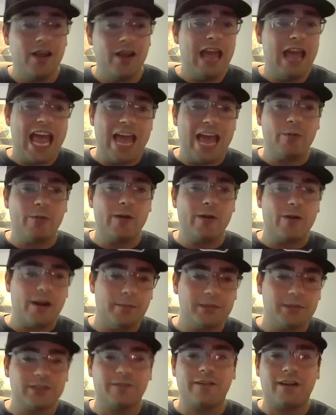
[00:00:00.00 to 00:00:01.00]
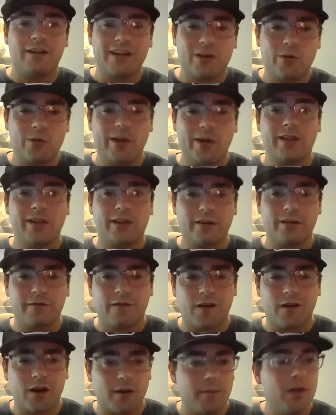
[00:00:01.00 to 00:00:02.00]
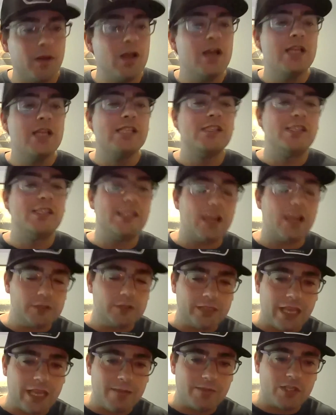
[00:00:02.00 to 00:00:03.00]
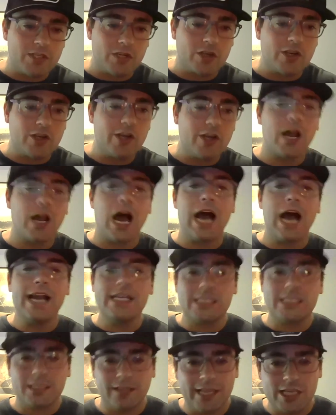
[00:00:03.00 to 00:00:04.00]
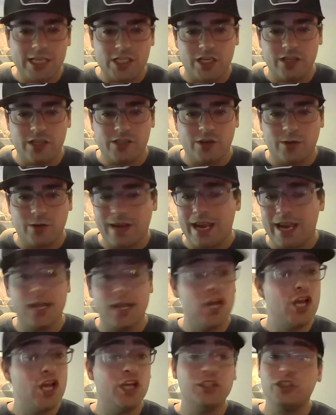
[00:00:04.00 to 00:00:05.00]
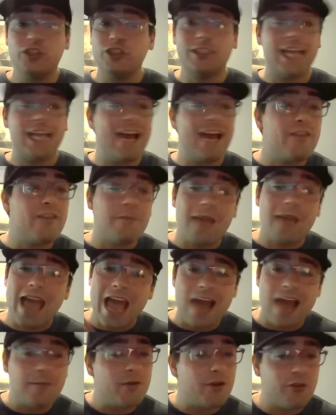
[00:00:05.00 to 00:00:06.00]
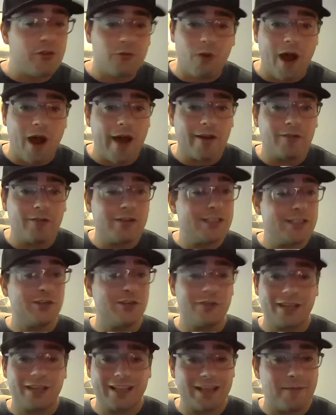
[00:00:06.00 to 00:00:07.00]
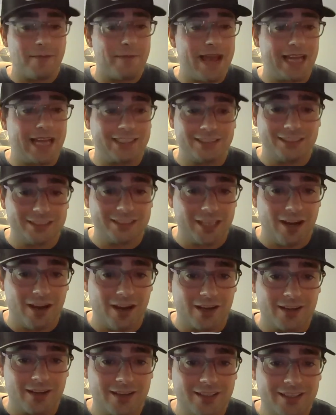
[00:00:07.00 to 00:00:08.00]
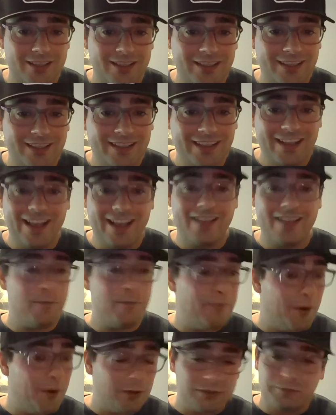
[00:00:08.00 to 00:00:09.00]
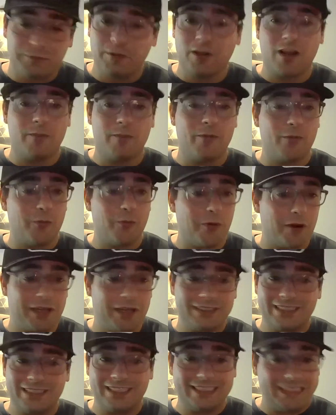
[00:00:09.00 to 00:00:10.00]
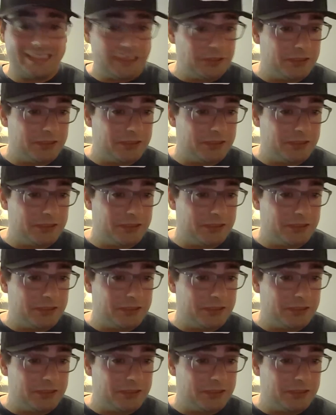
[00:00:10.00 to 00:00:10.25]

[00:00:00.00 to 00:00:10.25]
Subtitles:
and we were able to very quickly confirm cell temps are good. Isolation is okay. Just have them hammer throttle until they can get back to the dock. The boat's filling up with water. I said, it's still